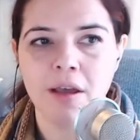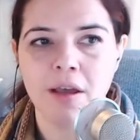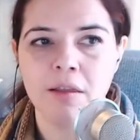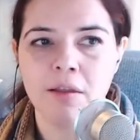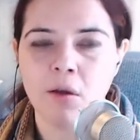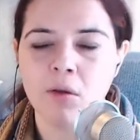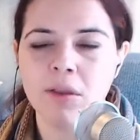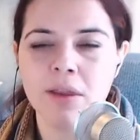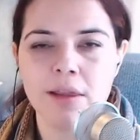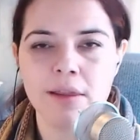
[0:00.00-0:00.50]

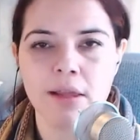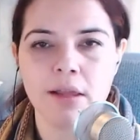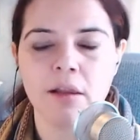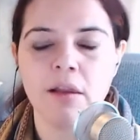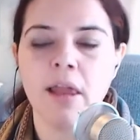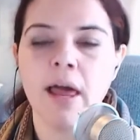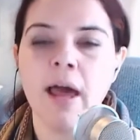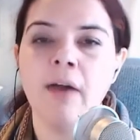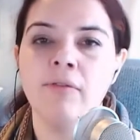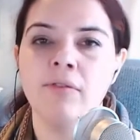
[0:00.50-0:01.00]
the only thing
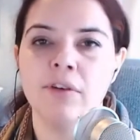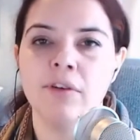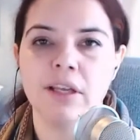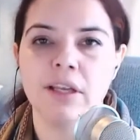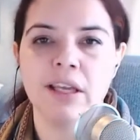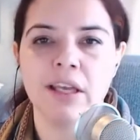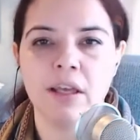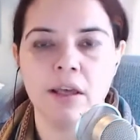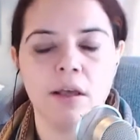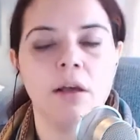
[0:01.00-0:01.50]
left to
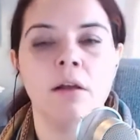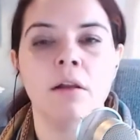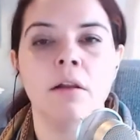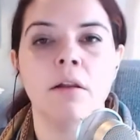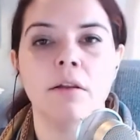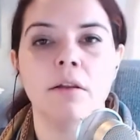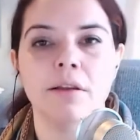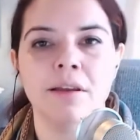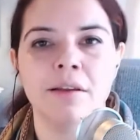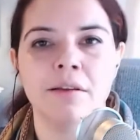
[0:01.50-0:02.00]

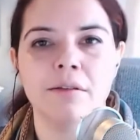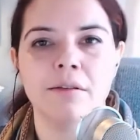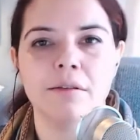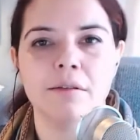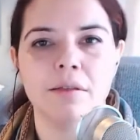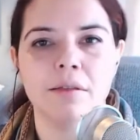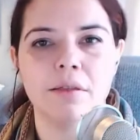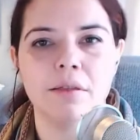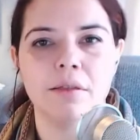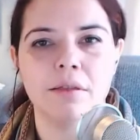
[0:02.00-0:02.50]
kill is
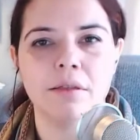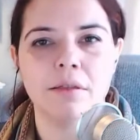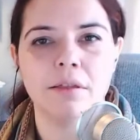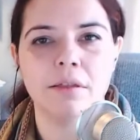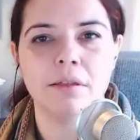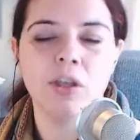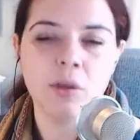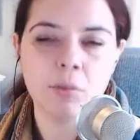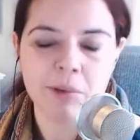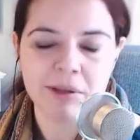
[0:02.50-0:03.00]
the
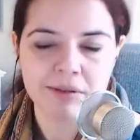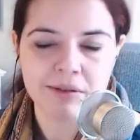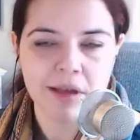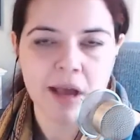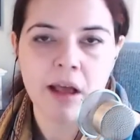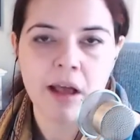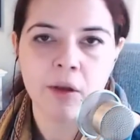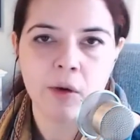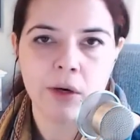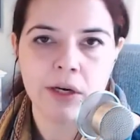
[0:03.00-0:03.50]
human
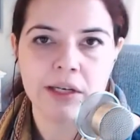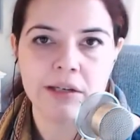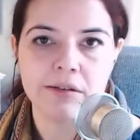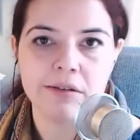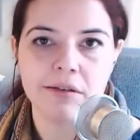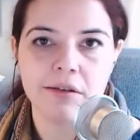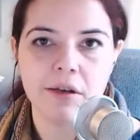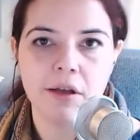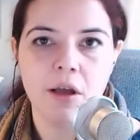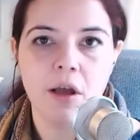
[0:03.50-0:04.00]

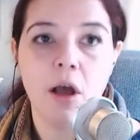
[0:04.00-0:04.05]
salaries